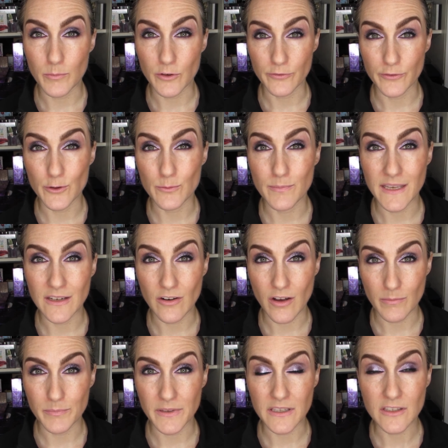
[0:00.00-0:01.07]
perfume may
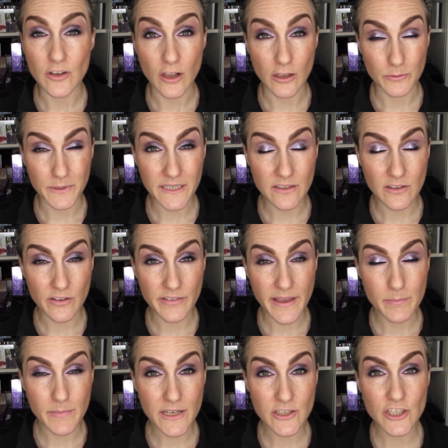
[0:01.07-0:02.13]
not be tolerated all
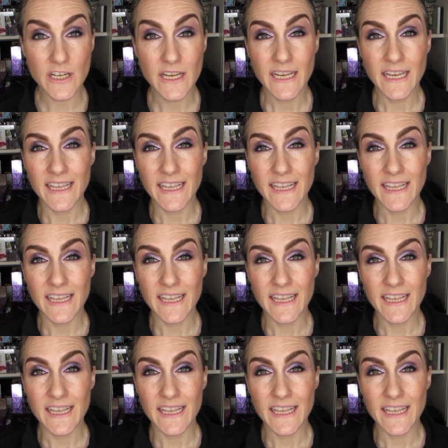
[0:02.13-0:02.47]
that much.